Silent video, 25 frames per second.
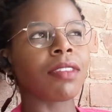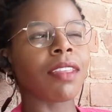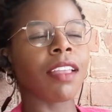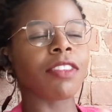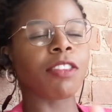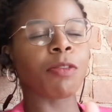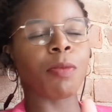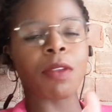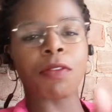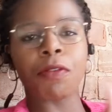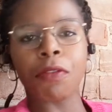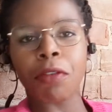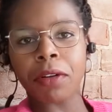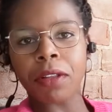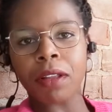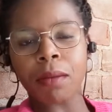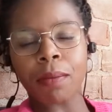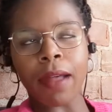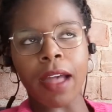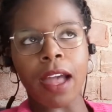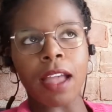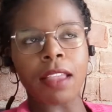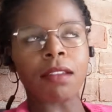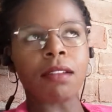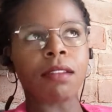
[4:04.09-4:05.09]
It's before the
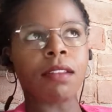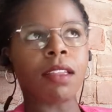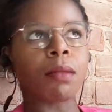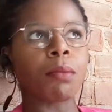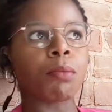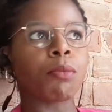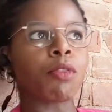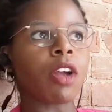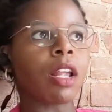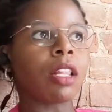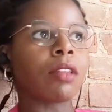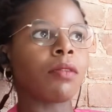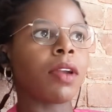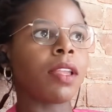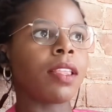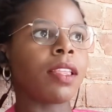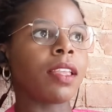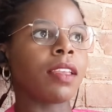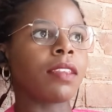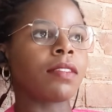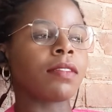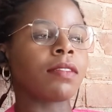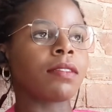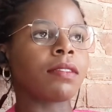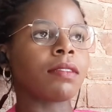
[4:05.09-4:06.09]
battle, and
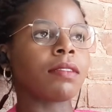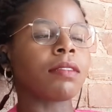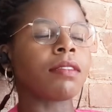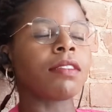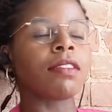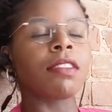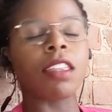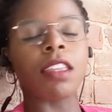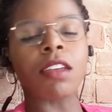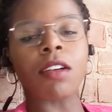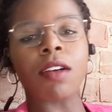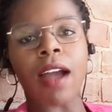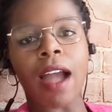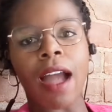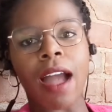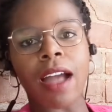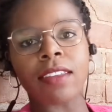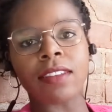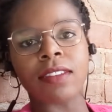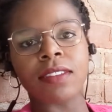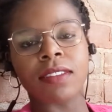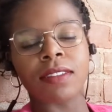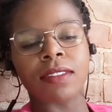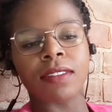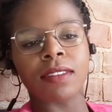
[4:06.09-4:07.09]
Theo
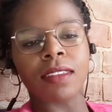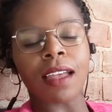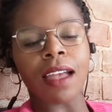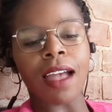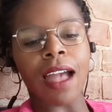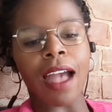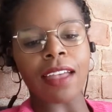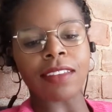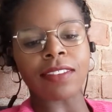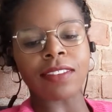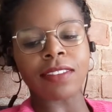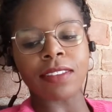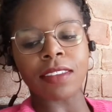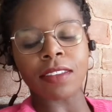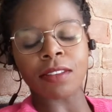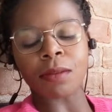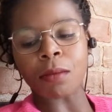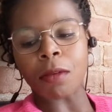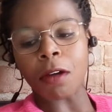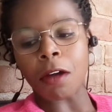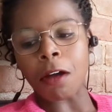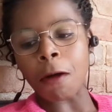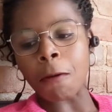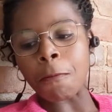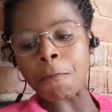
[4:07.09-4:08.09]
asks his
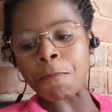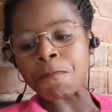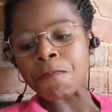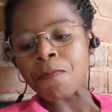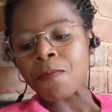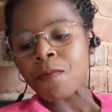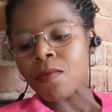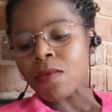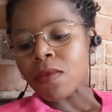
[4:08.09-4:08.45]
mom